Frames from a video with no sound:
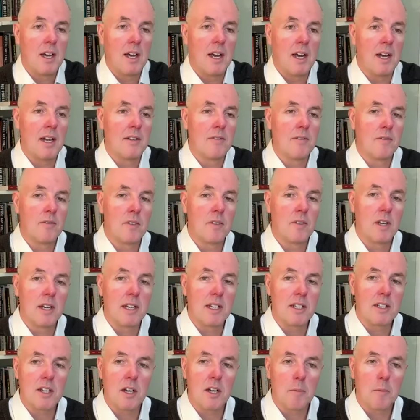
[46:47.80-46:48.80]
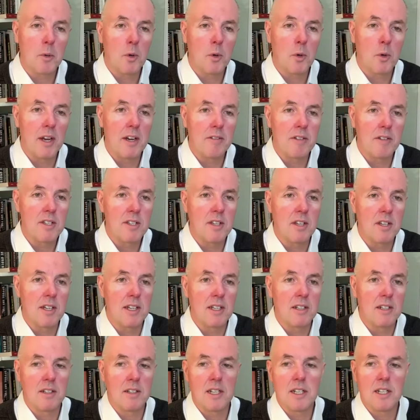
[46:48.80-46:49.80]
And an example here is that
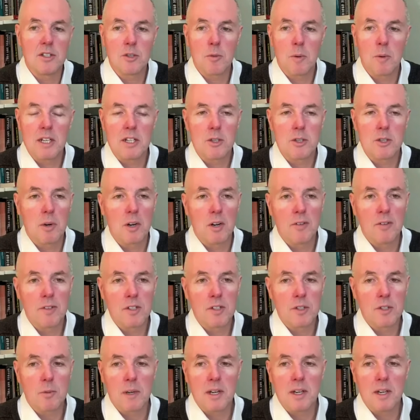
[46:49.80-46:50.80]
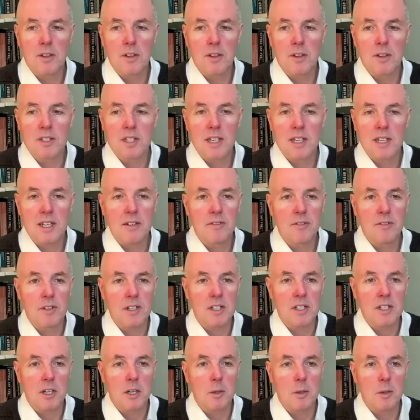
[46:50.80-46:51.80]
in, in 2012 and 2013, for
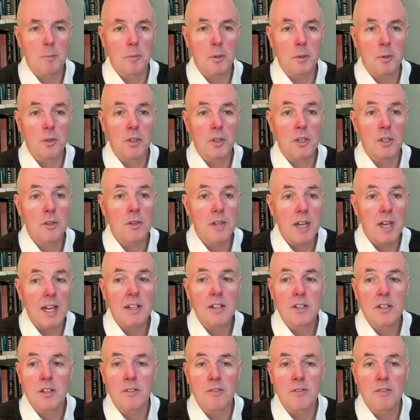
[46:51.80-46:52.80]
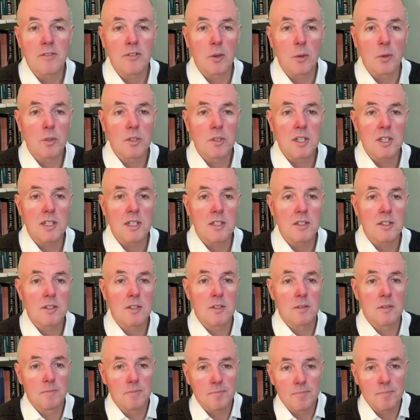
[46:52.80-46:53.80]
example, the Ugandan
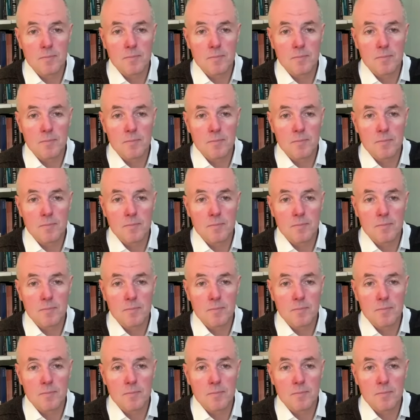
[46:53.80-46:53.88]
forces